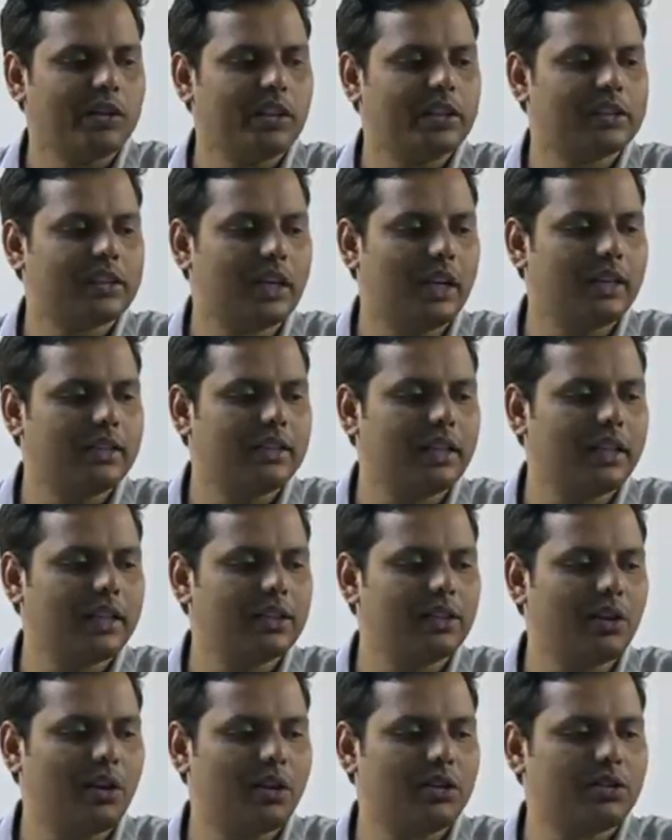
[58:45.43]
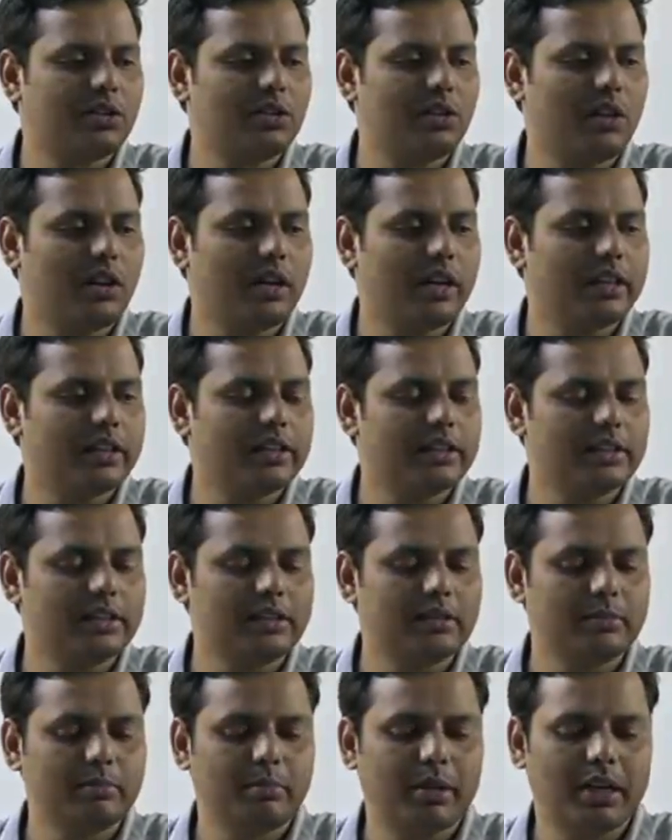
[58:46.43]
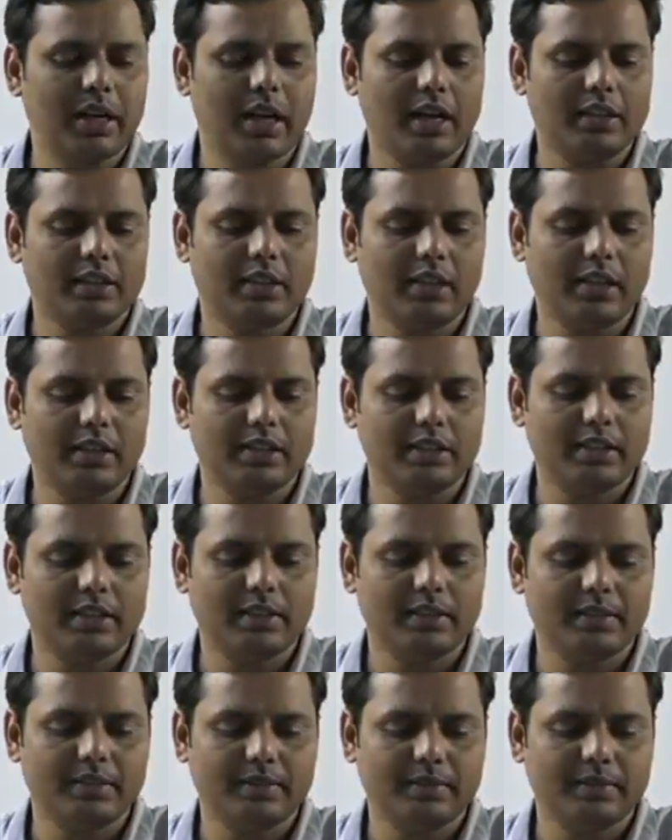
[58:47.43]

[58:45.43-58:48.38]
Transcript: This culture is also known as Banas culture.